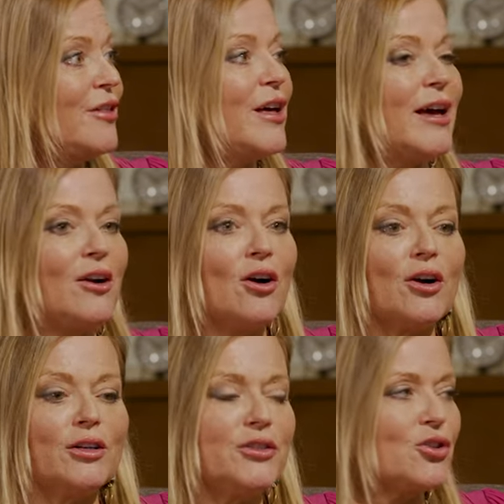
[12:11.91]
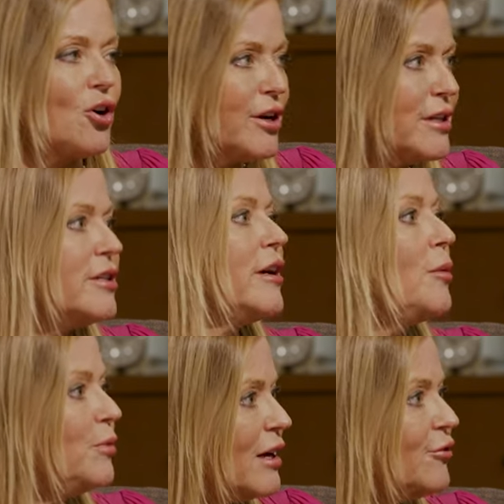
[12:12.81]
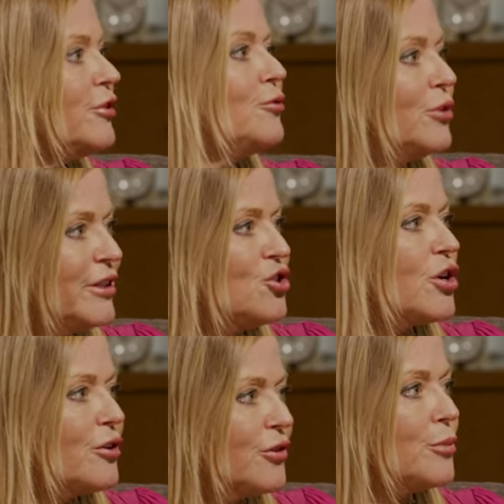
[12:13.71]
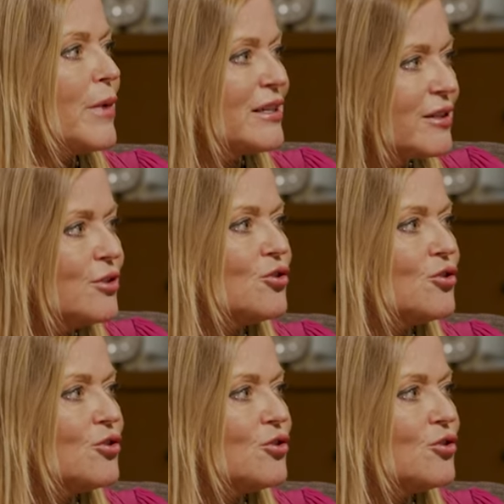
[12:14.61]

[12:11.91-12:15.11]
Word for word: that are starting to uplevel and really share their message.